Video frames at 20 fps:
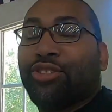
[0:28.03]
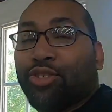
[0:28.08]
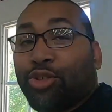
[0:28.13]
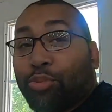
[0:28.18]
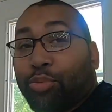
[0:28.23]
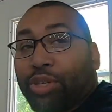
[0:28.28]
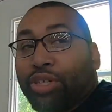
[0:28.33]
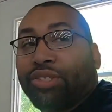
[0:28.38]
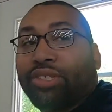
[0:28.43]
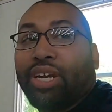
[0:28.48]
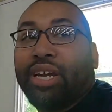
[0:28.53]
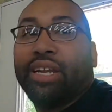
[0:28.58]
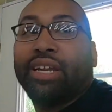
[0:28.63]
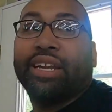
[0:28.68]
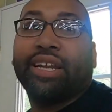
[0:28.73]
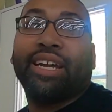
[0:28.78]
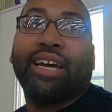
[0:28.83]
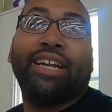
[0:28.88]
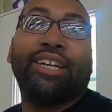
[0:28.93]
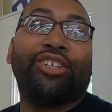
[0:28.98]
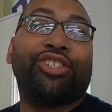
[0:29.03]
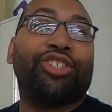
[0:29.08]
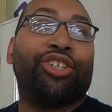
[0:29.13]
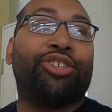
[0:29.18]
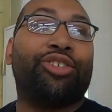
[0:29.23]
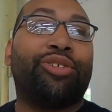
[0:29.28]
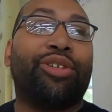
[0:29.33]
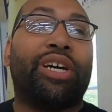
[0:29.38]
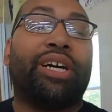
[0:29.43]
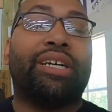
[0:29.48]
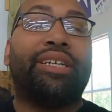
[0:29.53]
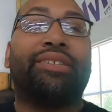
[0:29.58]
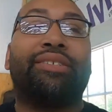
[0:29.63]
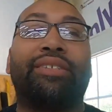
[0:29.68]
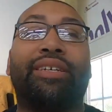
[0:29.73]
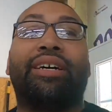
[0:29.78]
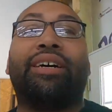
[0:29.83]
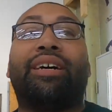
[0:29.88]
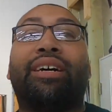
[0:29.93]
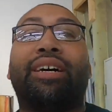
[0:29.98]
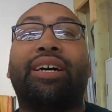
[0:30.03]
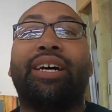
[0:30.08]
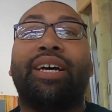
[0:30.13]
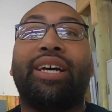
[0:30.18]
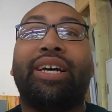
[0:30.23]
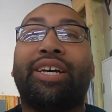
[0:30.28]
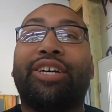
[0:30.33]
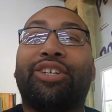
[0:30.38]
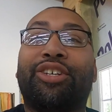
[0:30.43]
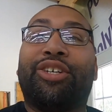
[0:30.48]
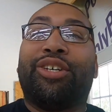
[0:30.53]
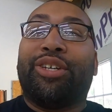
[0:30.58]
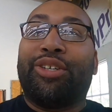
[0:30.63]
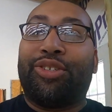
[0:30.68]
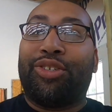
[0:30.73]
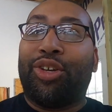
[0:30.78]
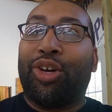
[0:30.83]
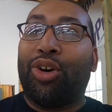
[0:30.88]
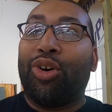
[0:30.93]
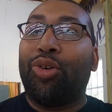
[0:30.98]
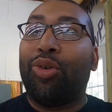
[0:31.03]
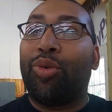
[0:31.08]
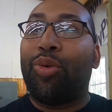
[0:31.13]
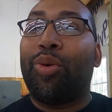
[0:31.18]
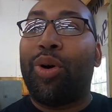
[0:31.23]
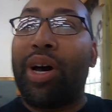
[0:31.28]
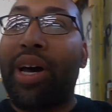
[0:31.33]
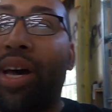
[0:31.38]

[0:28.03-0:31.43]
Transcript: Super excited to kind of show you guys uh, so